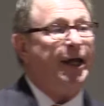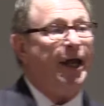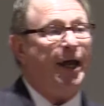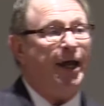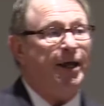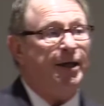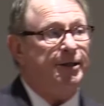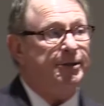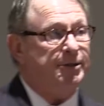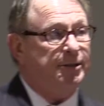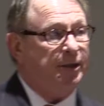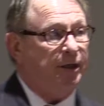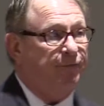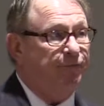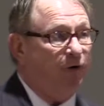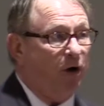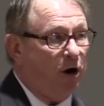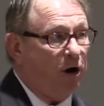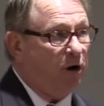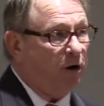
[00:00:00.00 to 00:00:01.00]
has
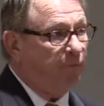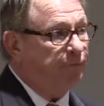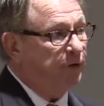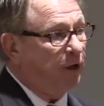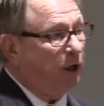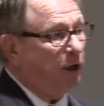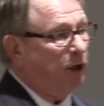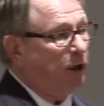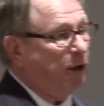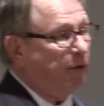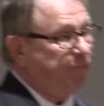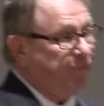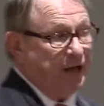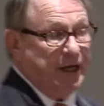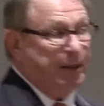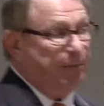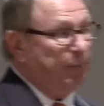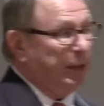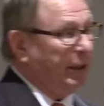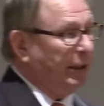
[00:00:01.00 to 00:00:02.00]
involved a
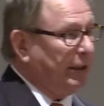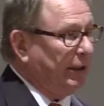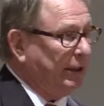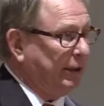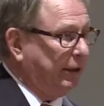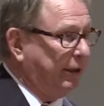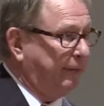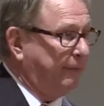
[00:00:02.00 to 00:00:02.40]
family